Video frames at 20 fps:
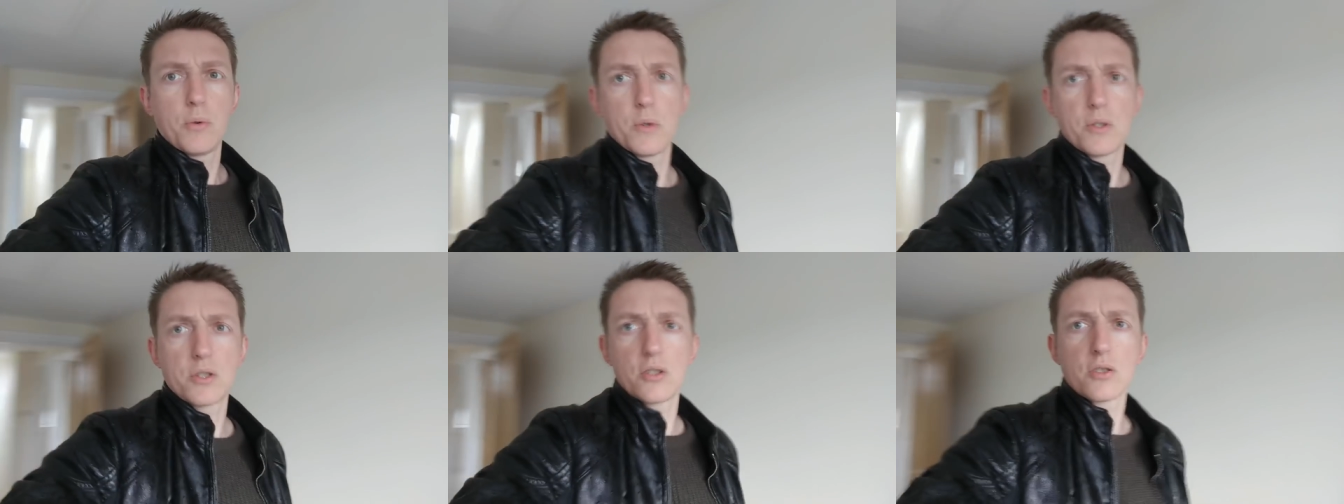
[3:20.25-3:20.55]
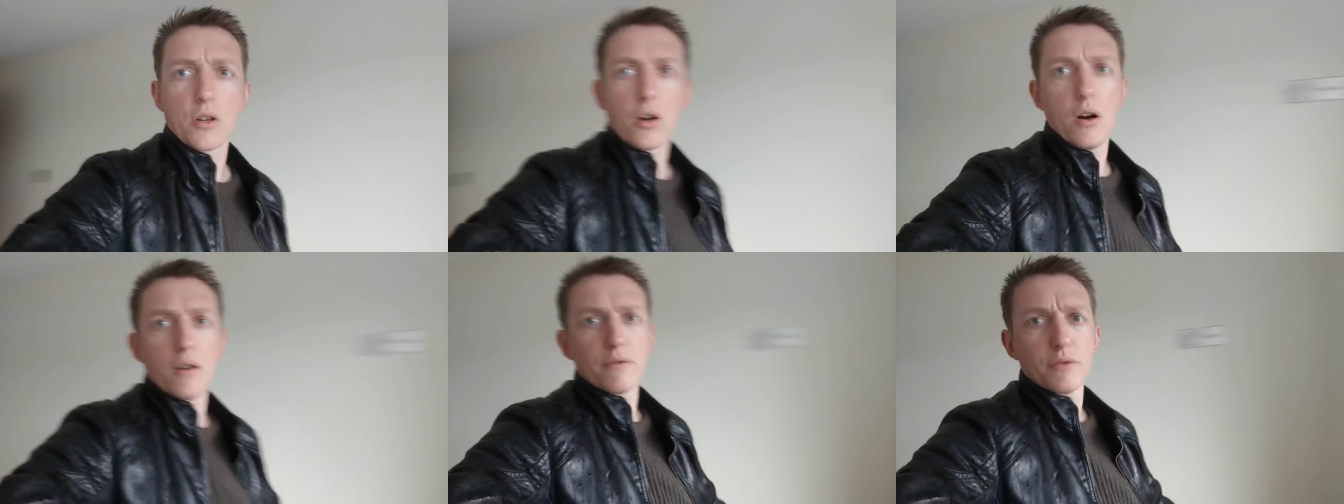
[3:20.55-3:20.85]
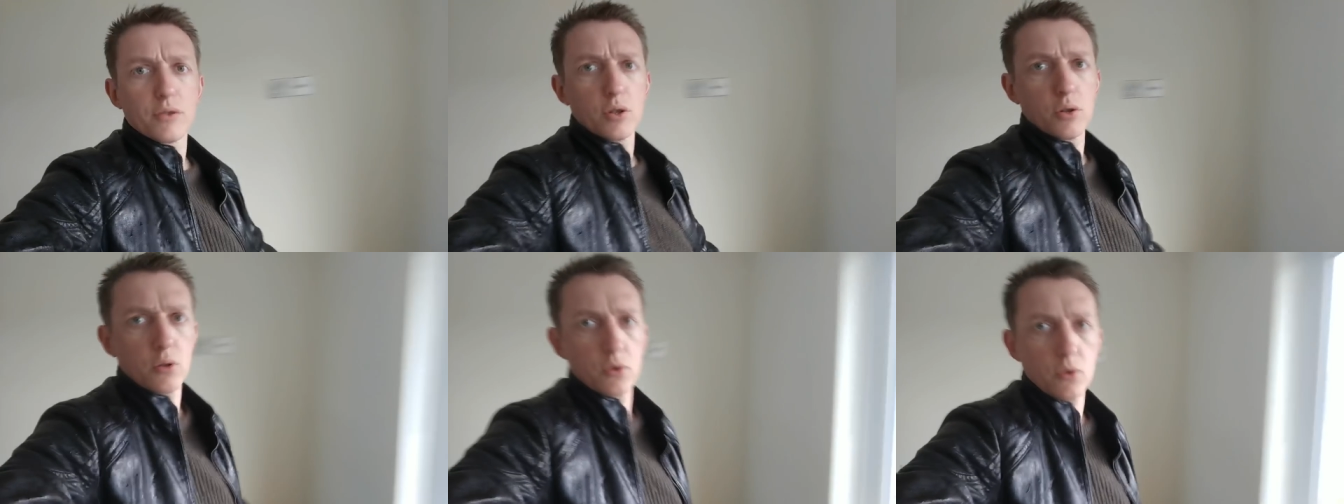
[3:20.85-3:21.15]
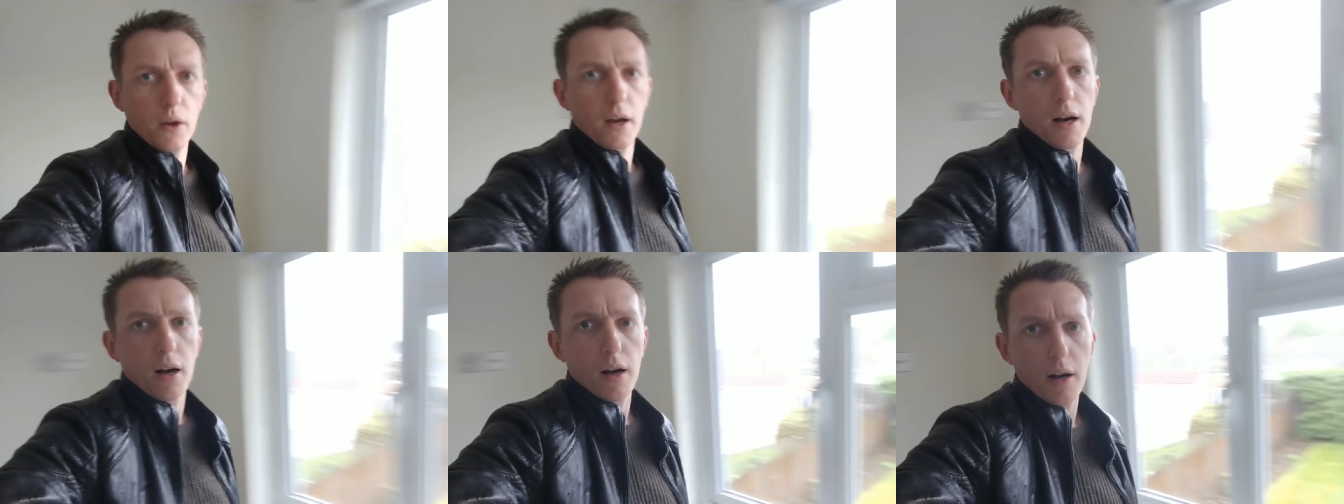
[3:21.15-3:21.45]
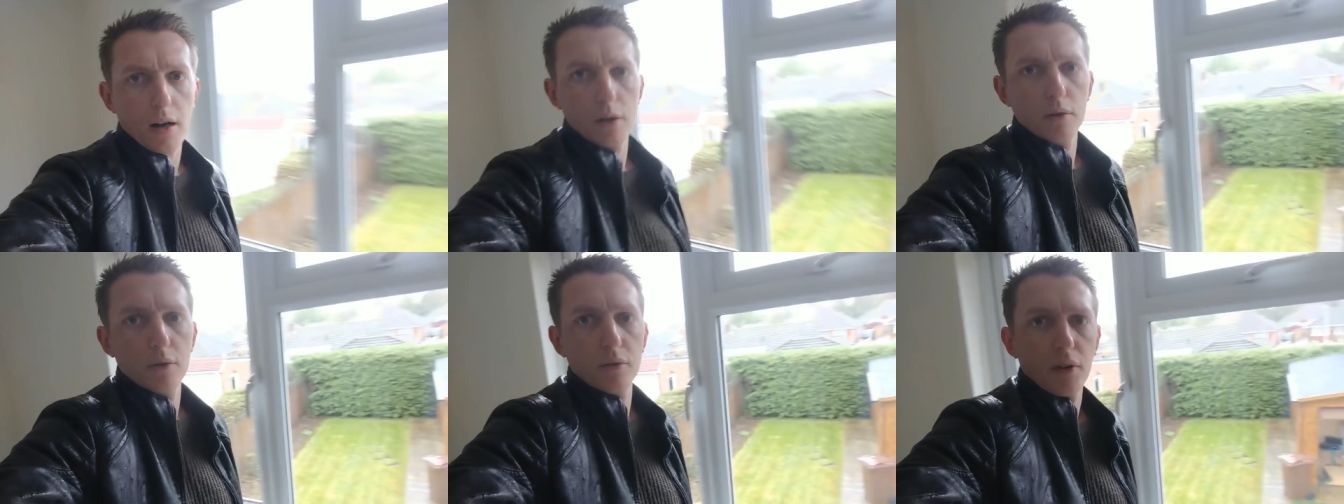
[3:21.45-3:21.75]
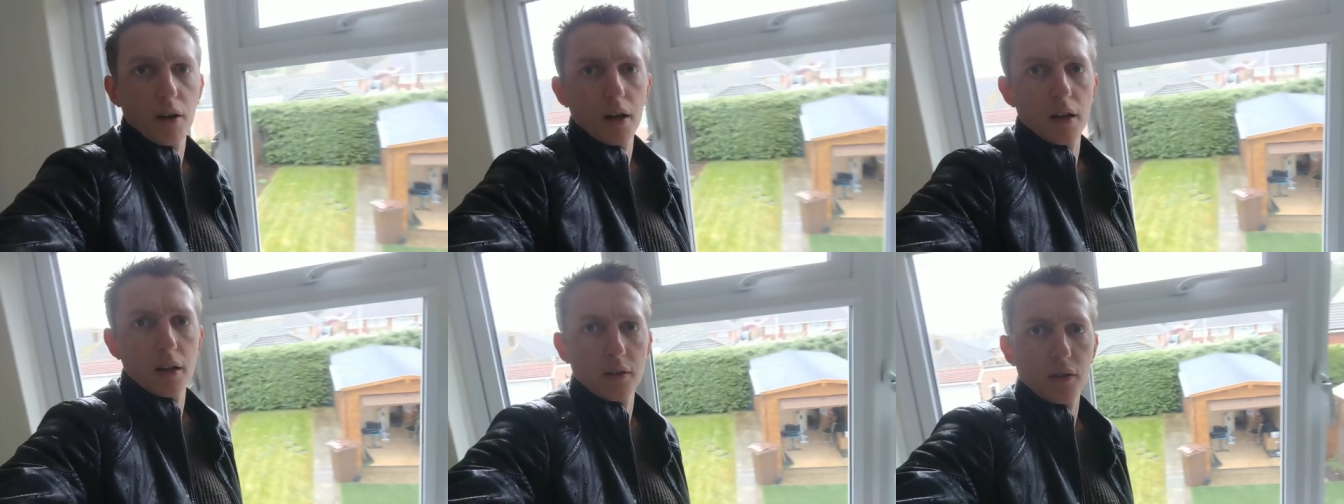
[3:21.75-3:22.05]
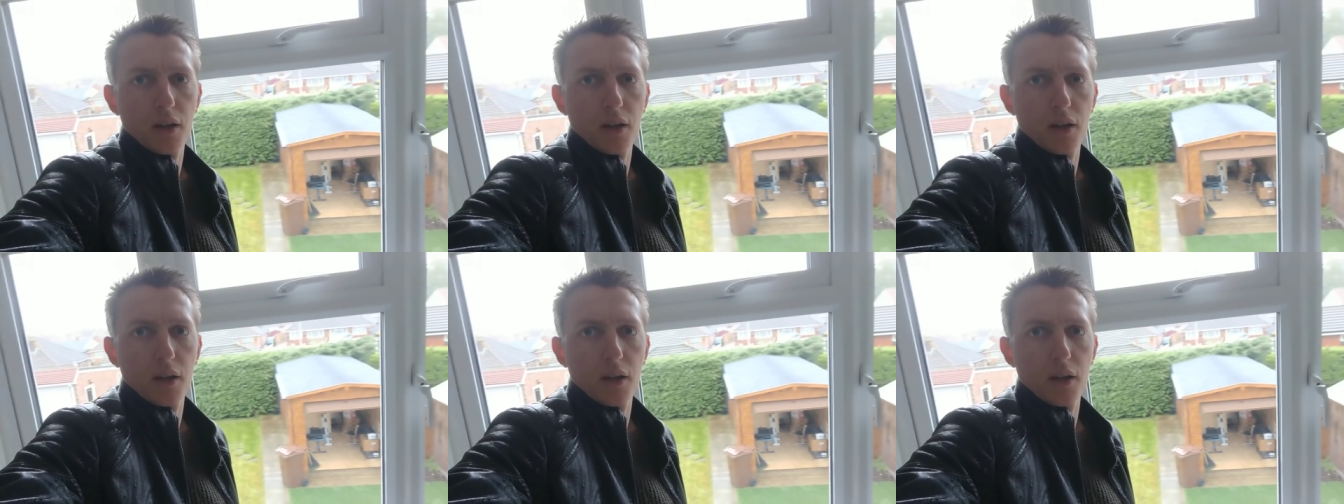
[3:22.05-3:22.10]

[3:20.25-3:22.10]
which has got a view out over